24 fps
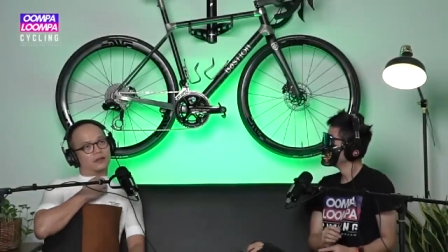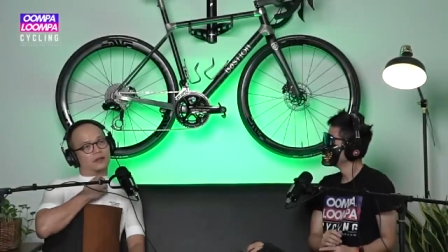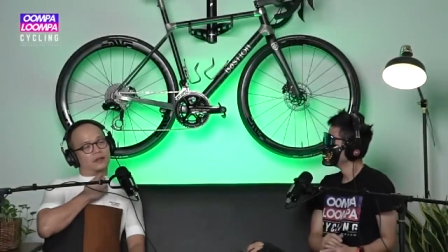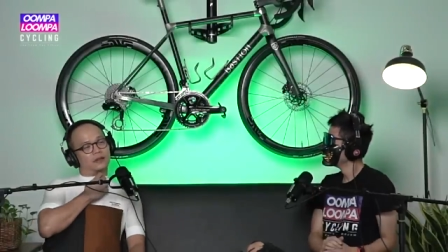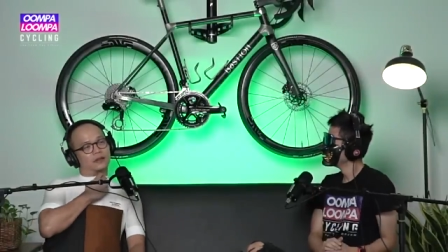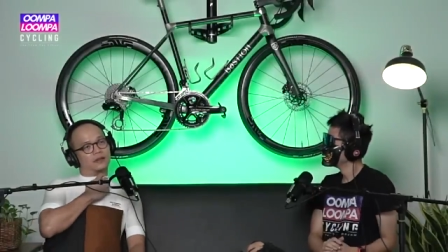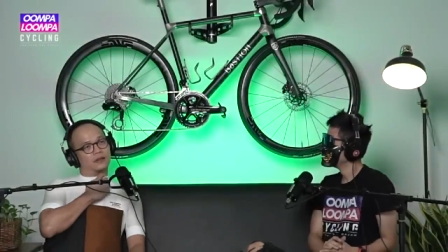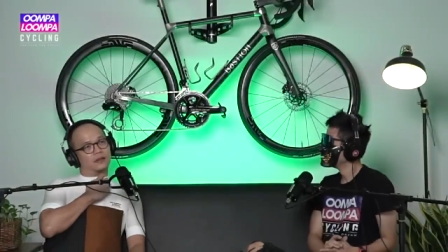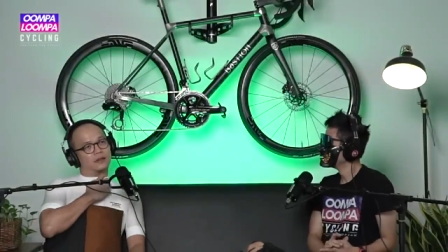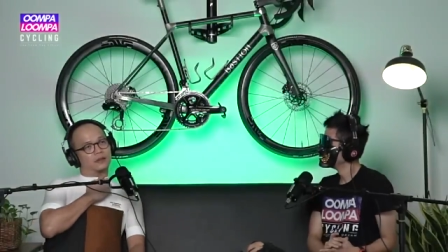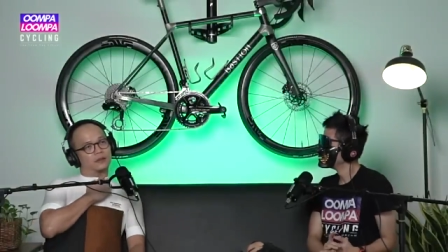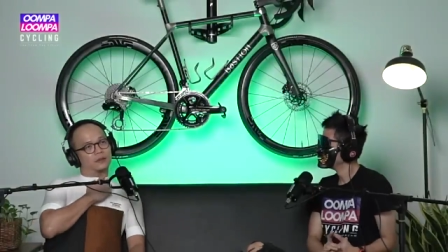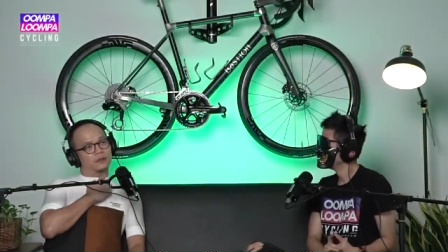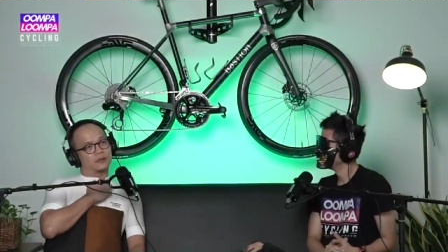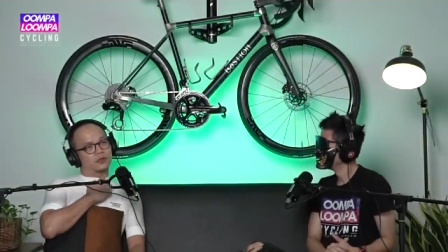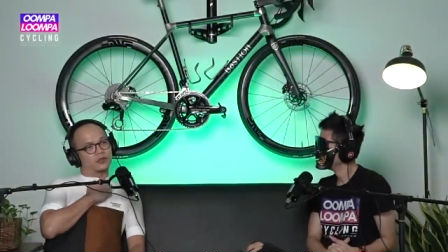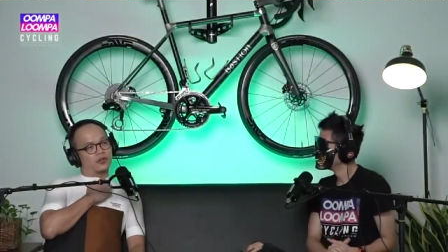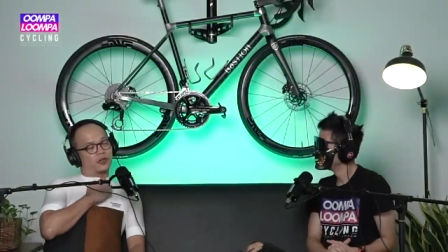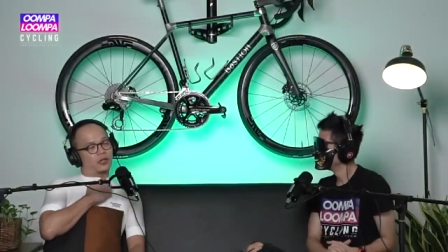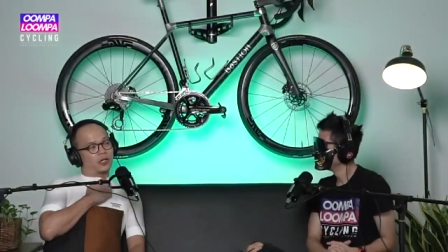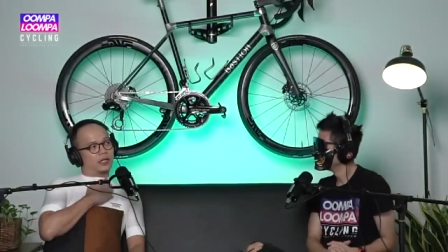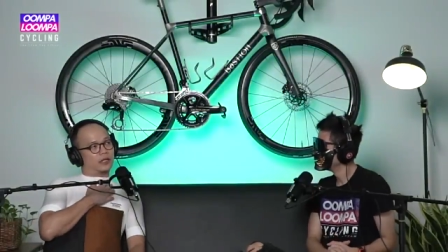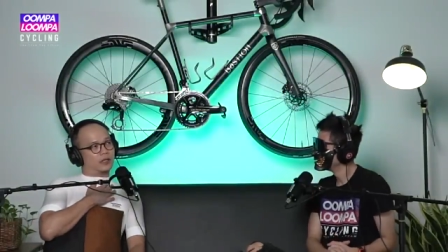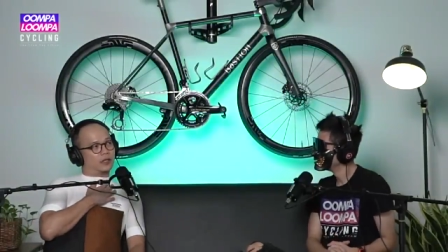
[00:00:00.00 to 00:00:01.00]
Um,
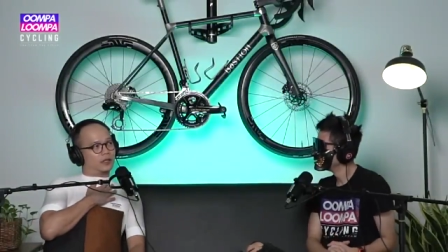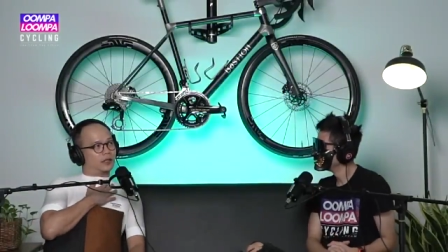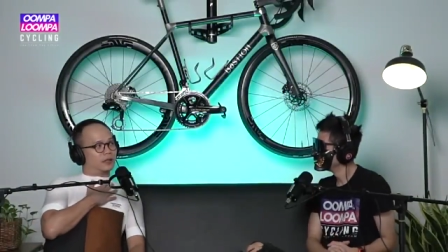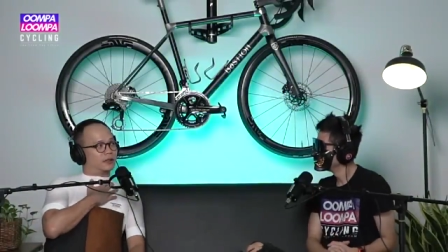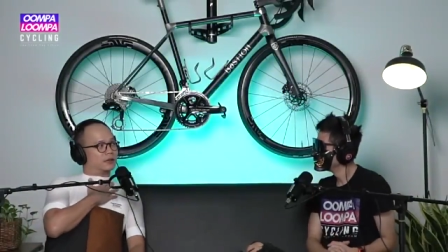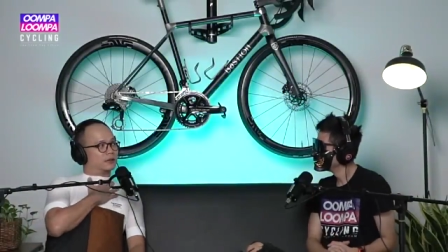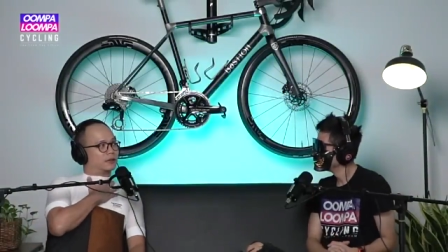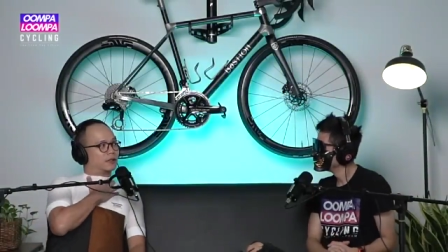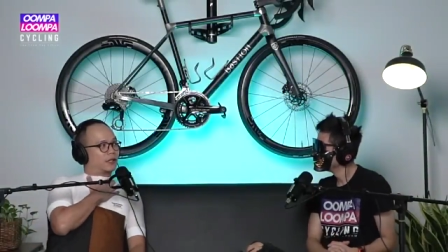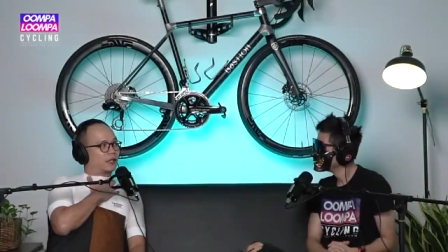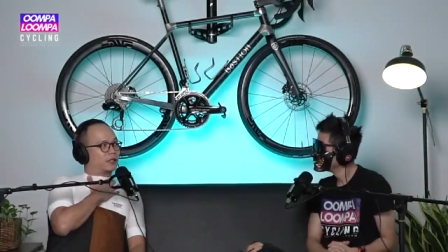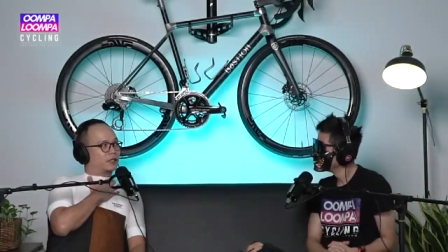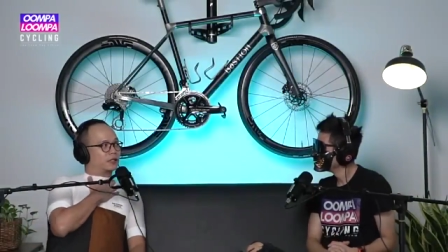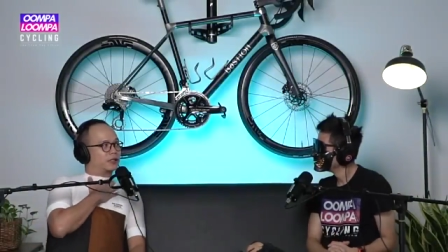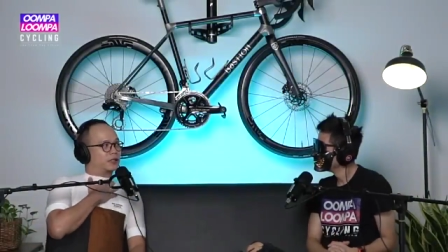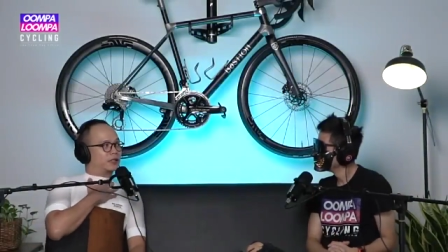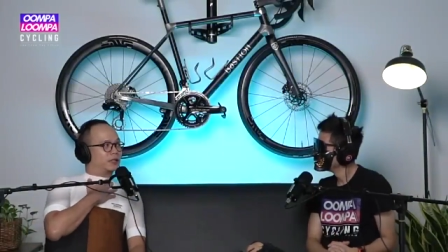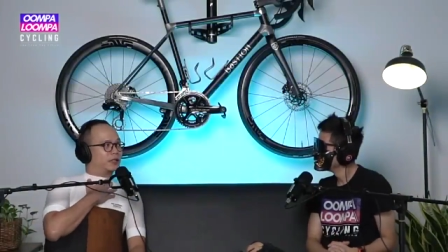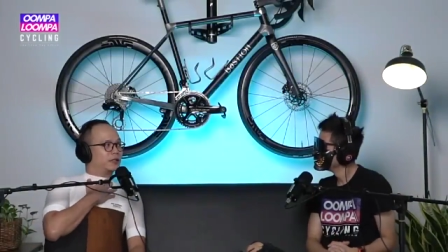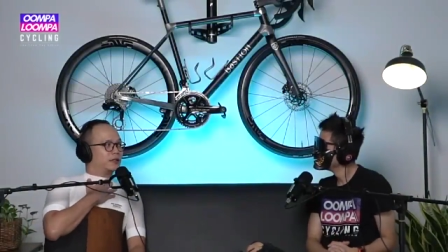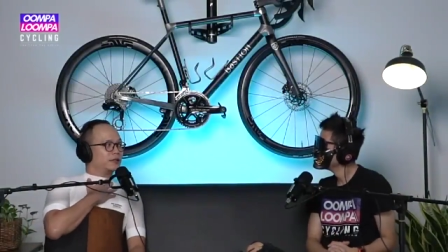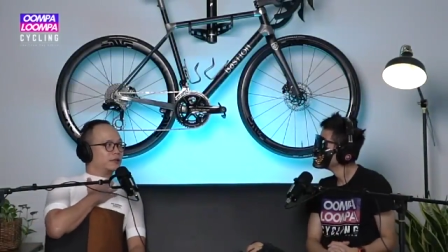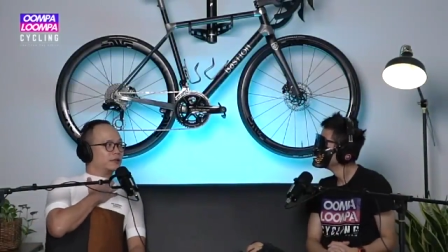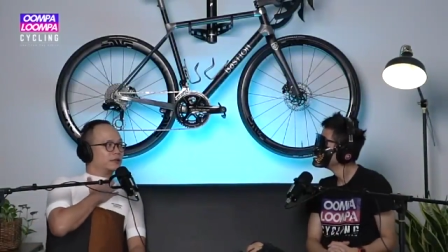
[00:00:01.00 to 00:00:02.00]
Scott Addict
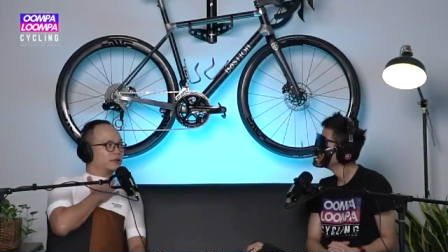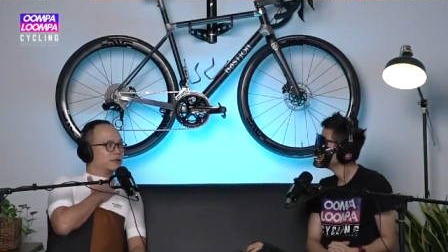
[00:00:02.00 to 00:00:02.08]
RC,